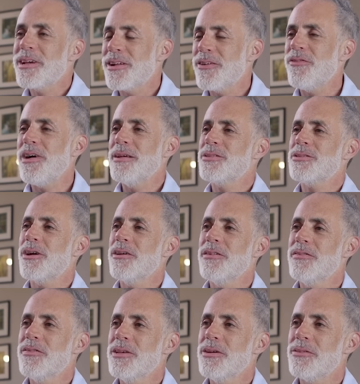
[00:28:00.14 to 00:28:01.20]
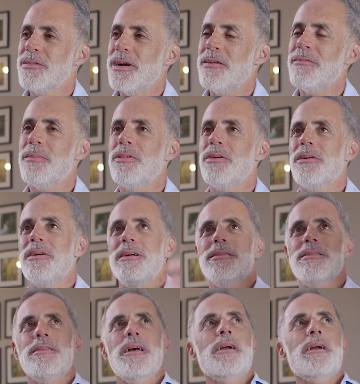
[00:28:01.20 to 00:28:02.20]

get a 5-star review. I remember